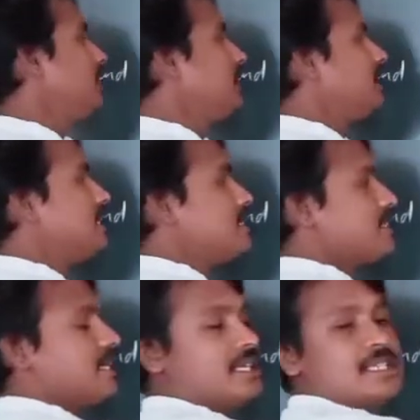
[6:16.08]
it is
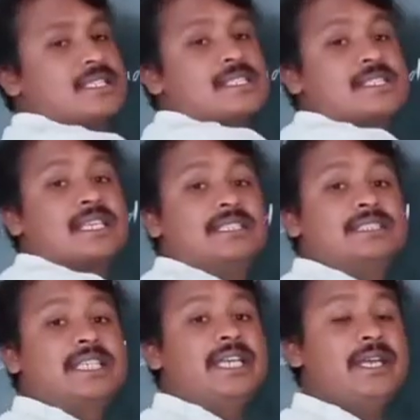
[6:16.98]
such
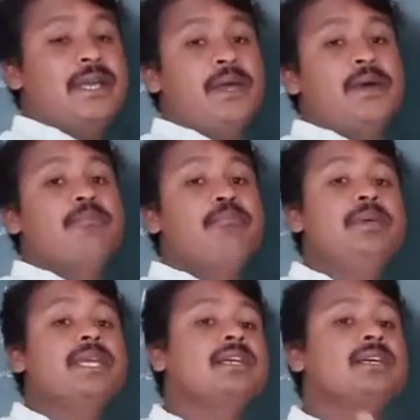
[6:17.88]
a
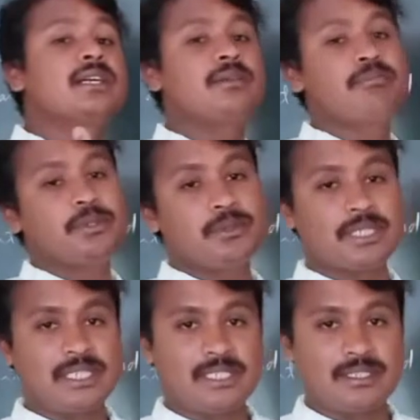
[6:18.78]
big
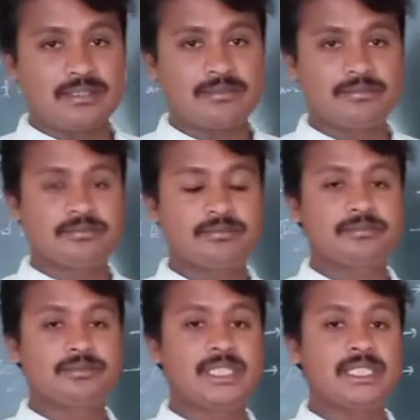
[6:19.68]
computer.
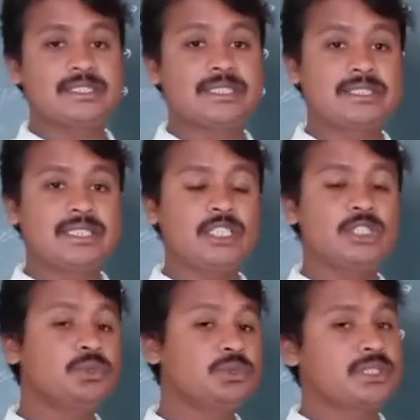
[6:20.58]
It is such a
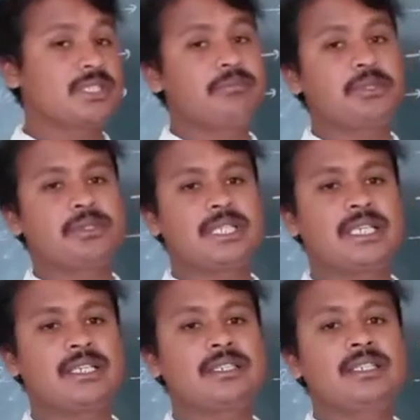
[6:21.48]
huge computer,
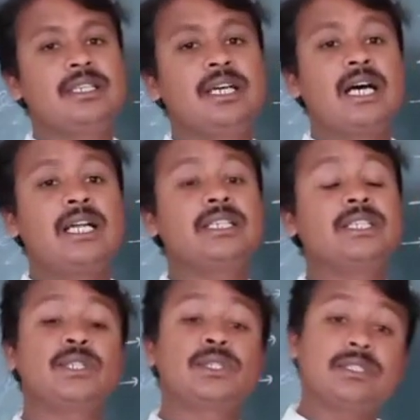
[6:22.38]

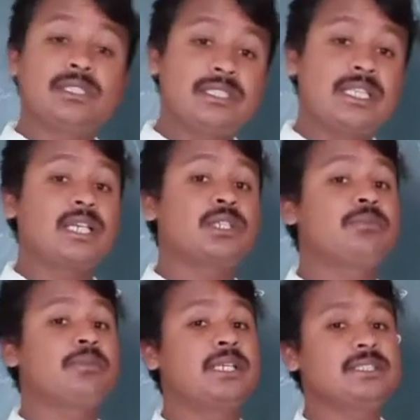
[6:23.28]
and it
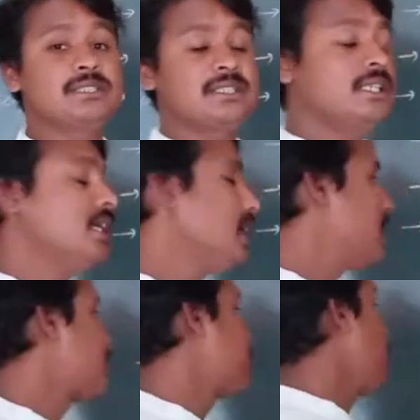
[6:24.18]
occupies a
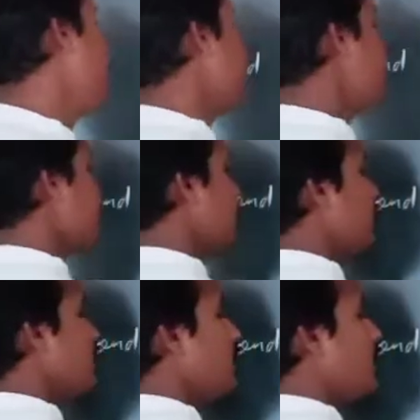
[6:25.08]
space
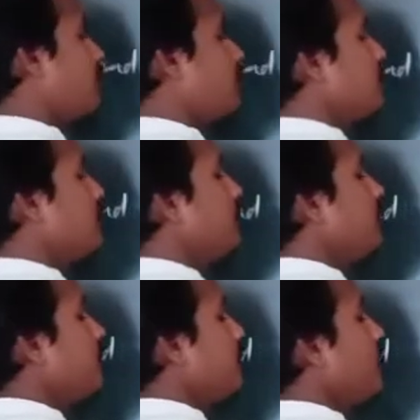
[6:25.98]
up to
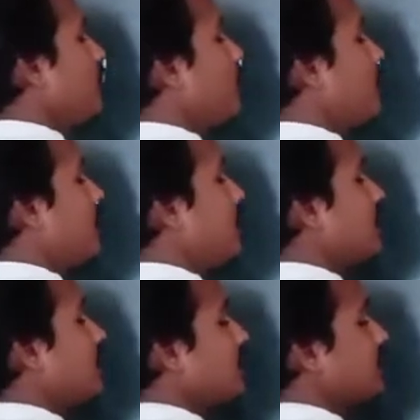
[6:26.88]

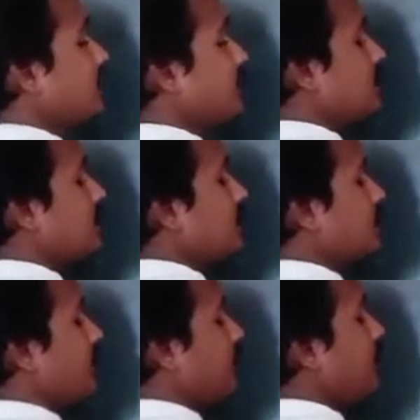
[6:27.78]

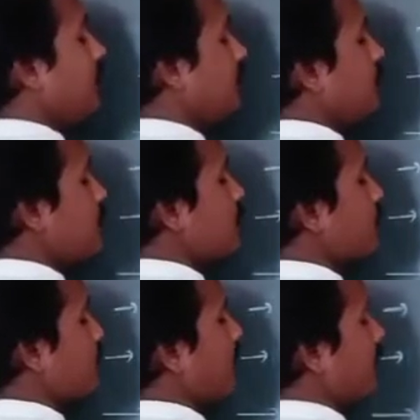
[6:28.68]
167
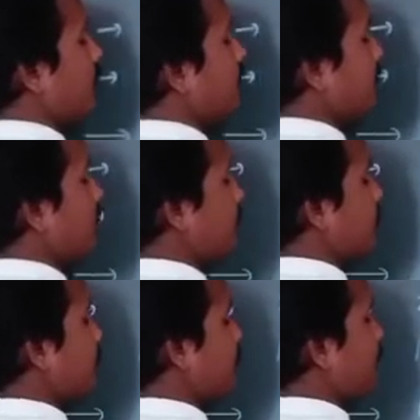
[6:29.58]
square meters
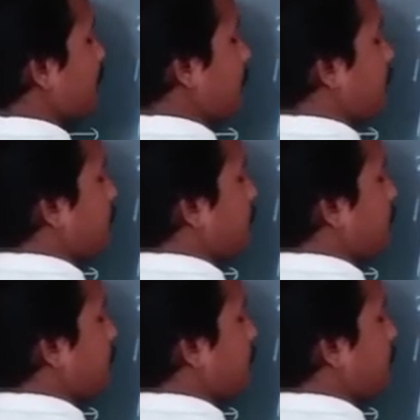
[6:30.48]
of space.